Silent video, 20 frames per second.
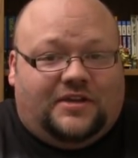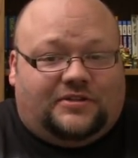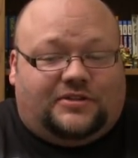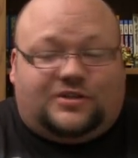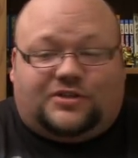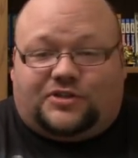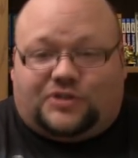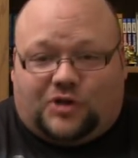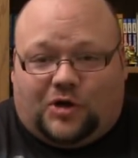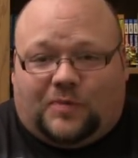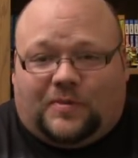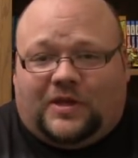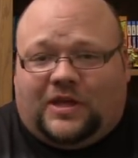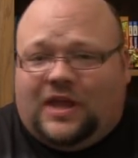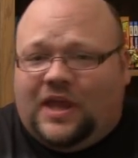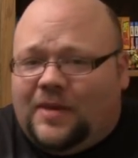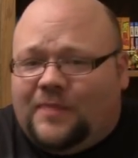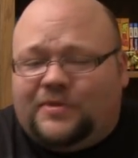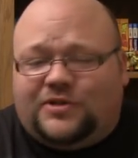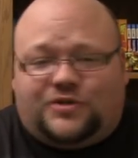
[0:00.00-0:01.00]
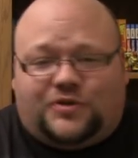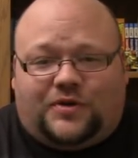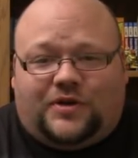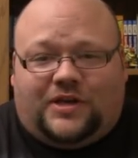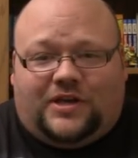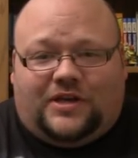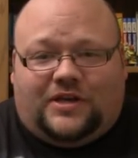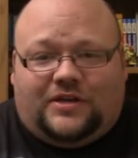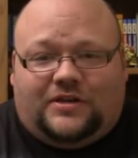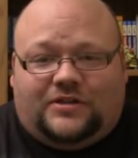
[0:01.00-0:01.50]
Disturbing
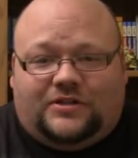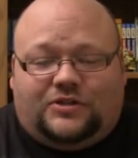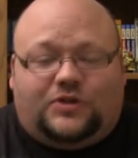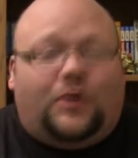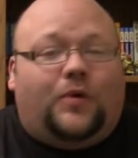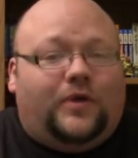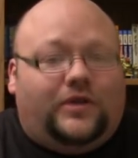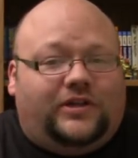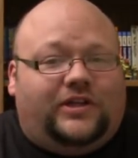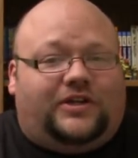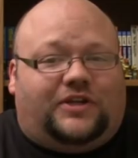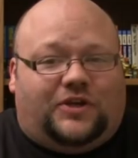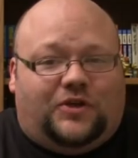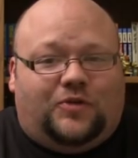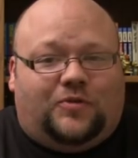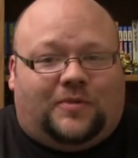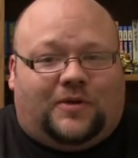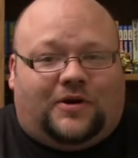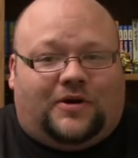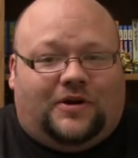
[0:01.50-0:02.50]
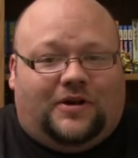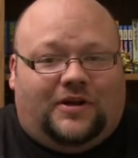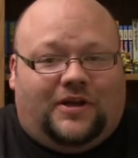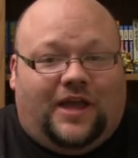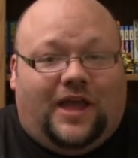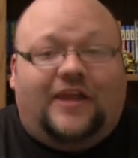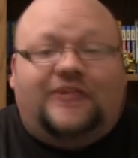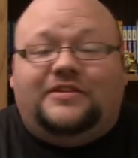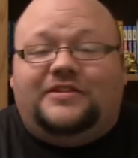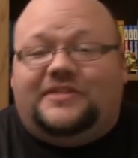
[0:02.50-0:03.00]
imagery, toilet humor,
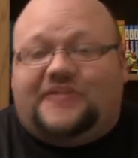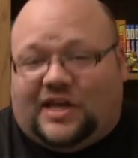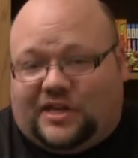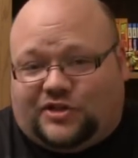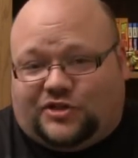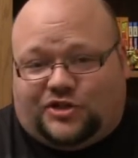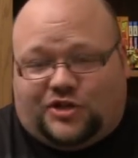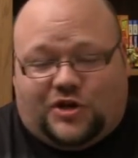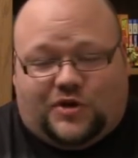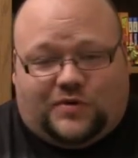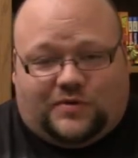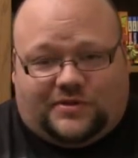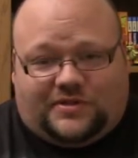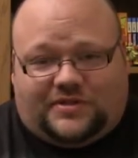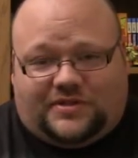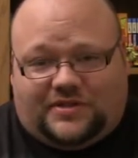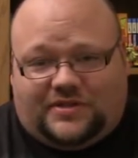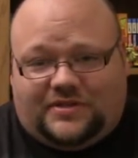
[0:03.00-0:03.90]
and dick jokes.